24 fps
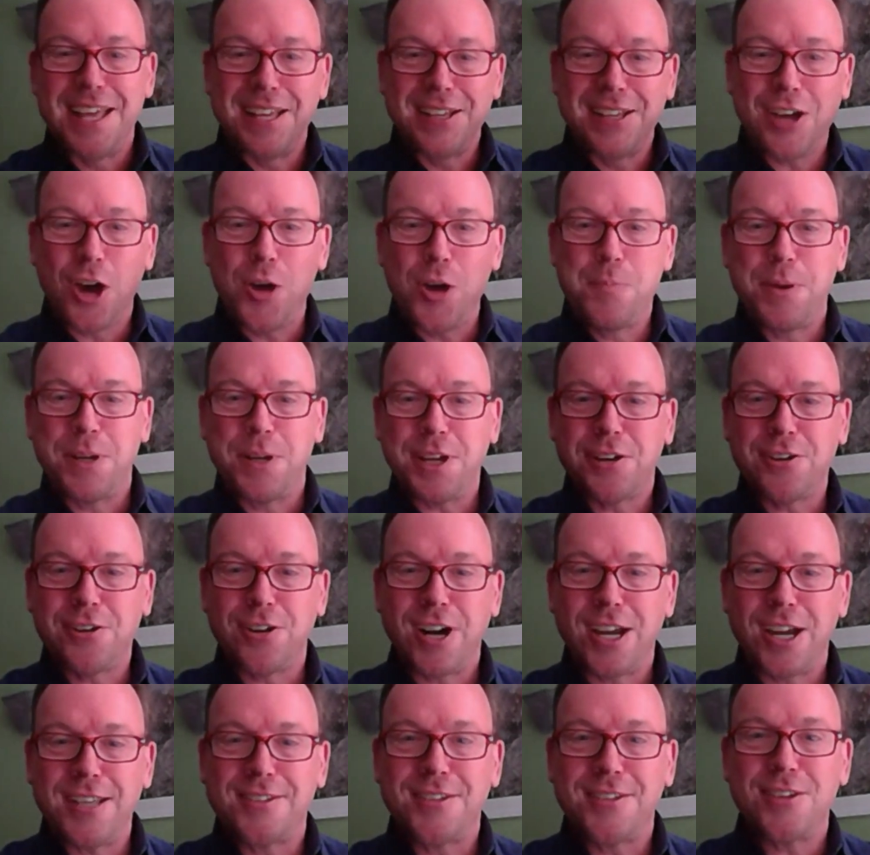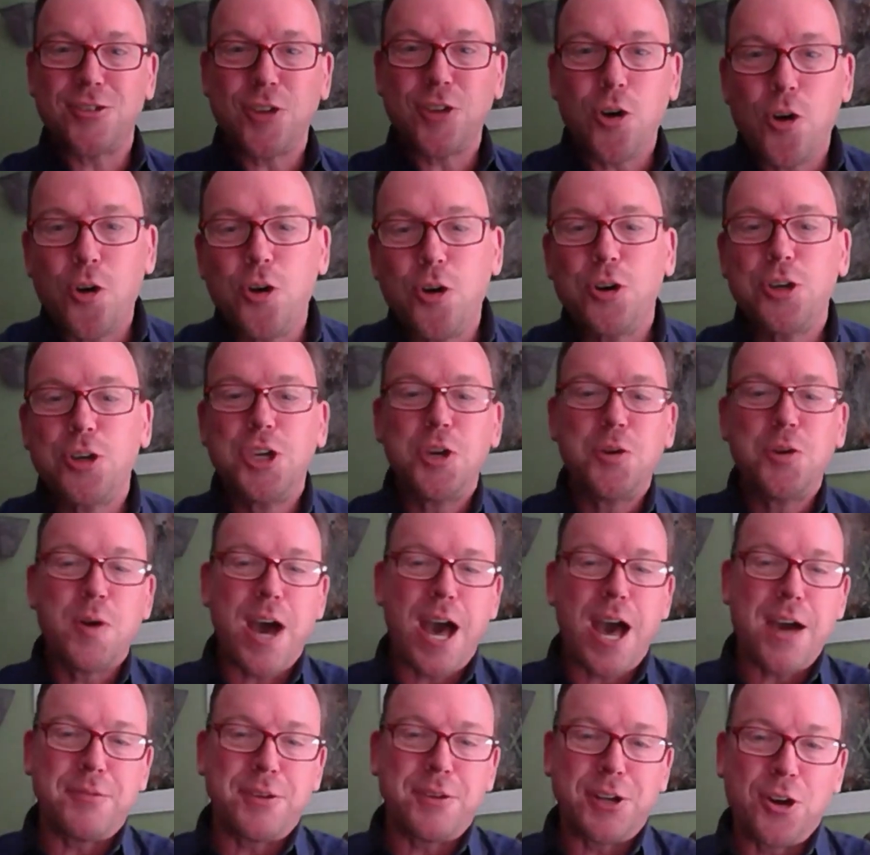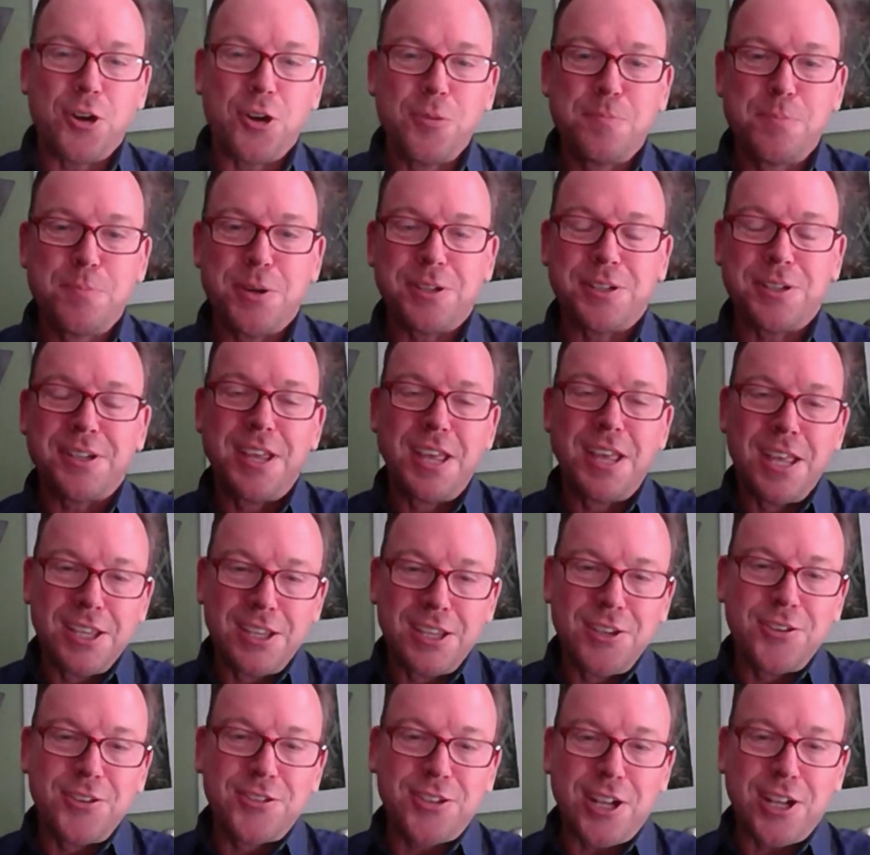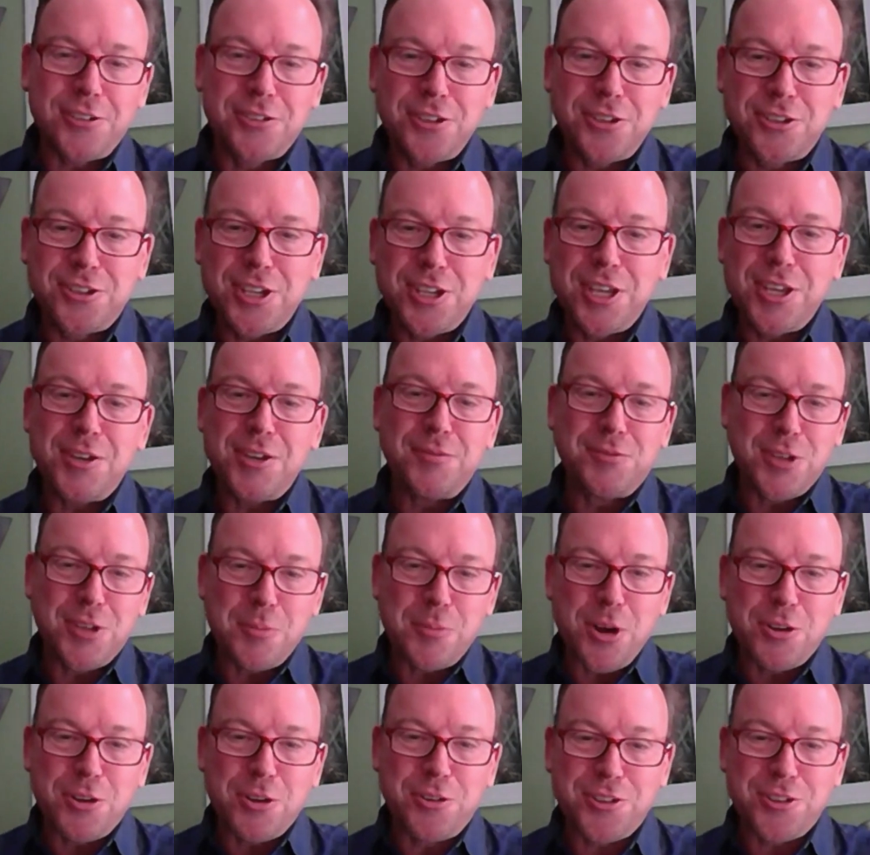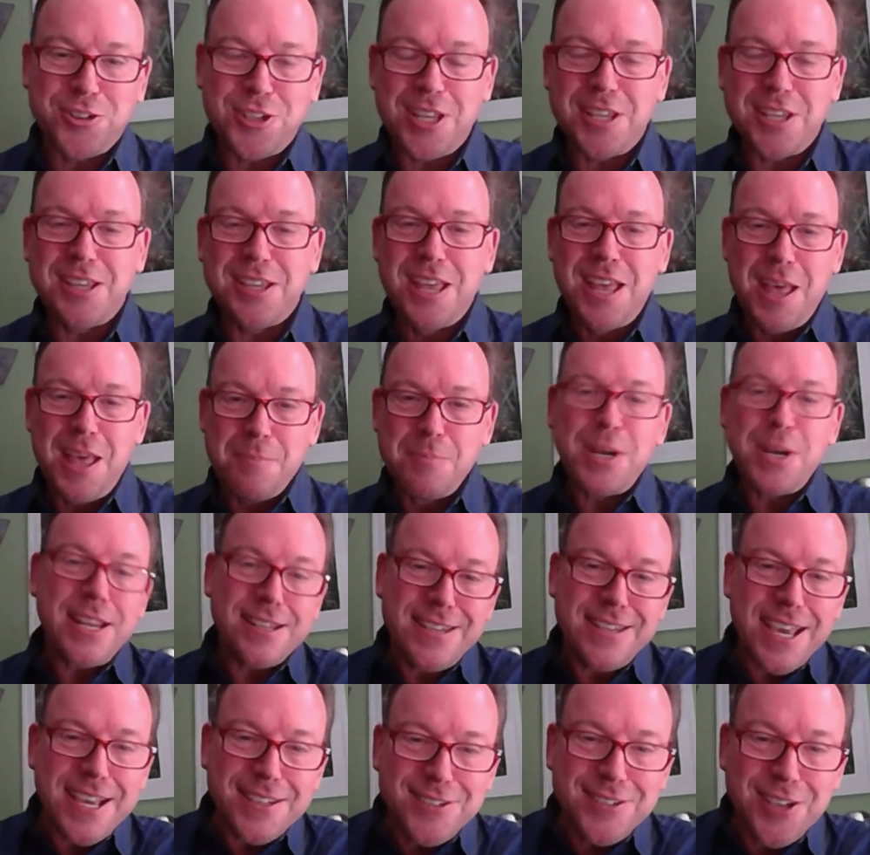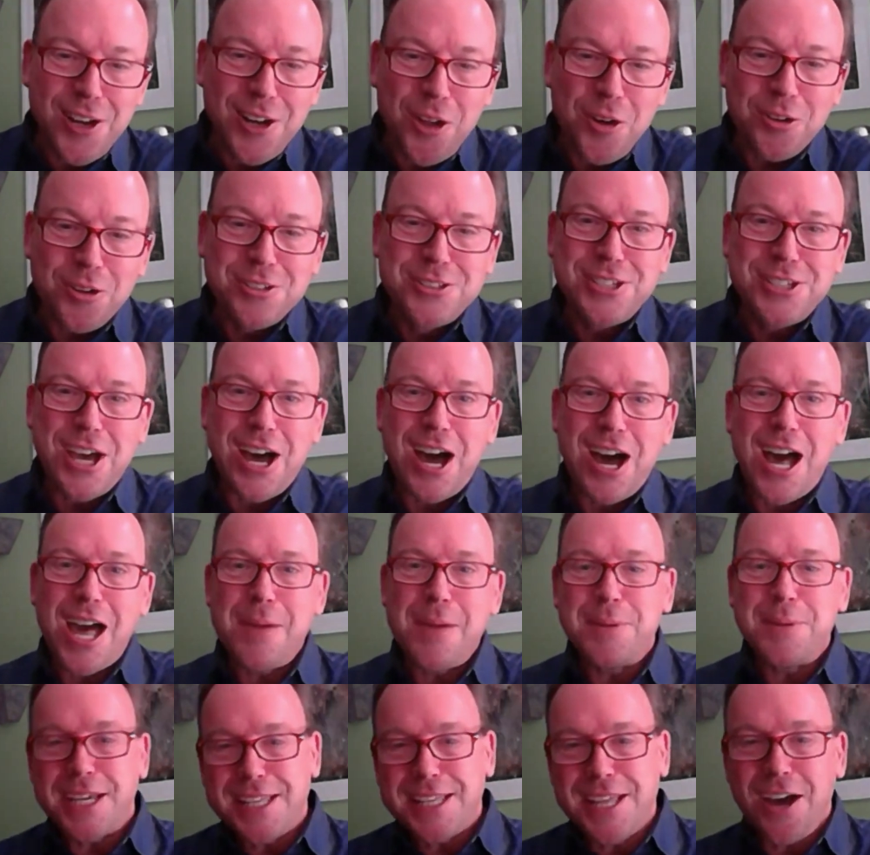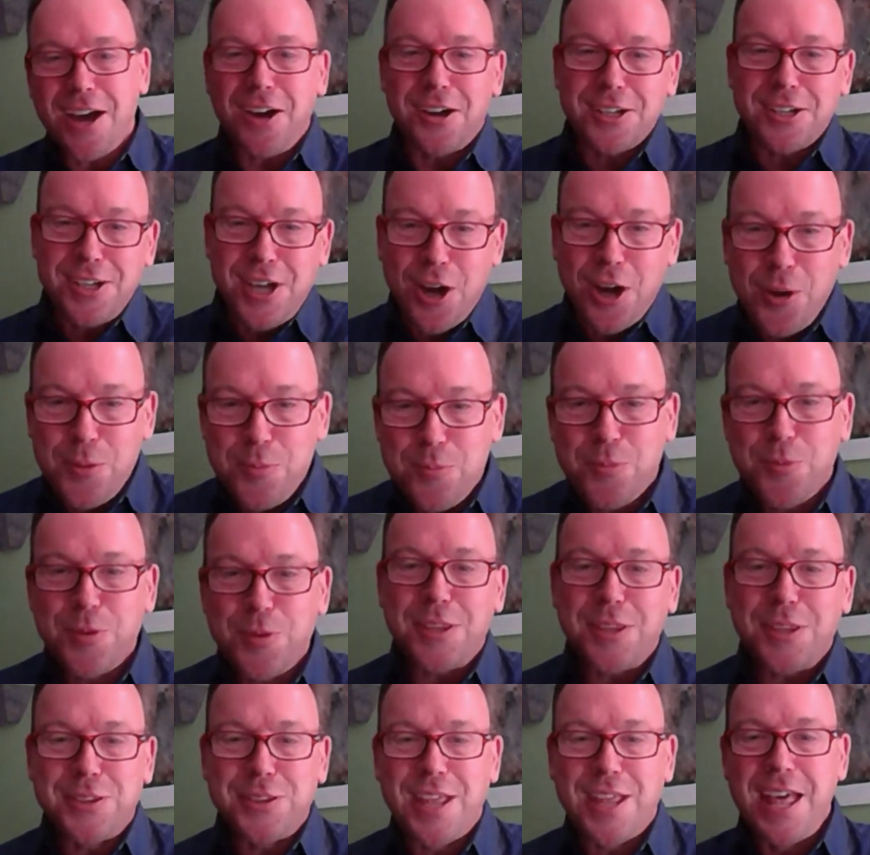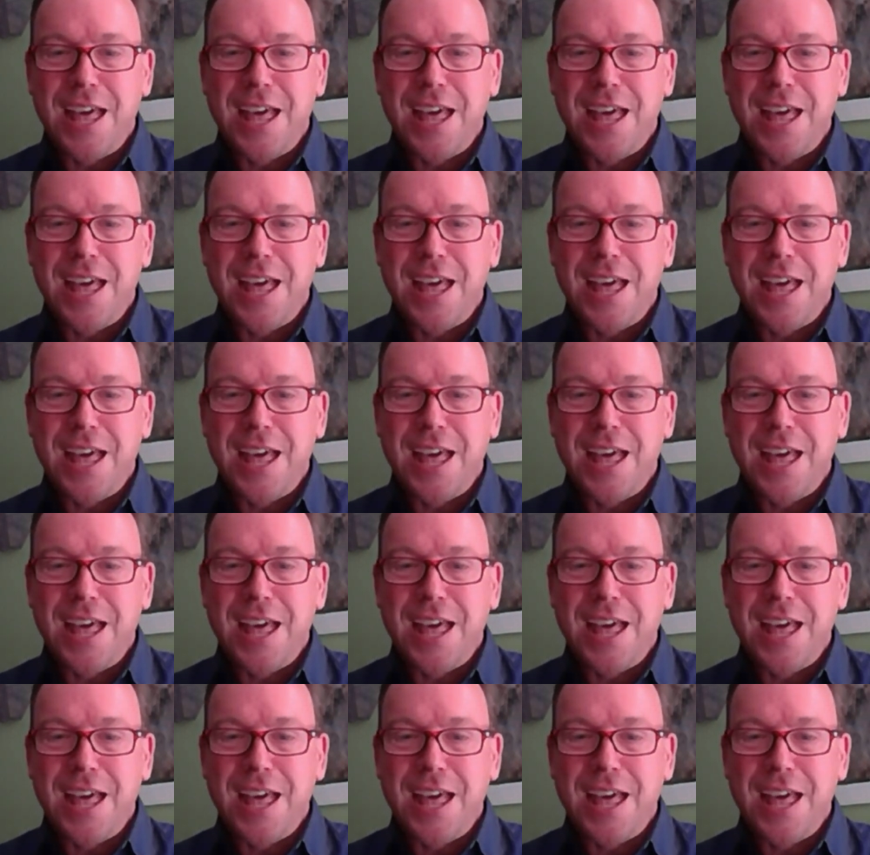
cope in a crisis, or you have an open, consultative democracy, but it takes a long time and it can't cope with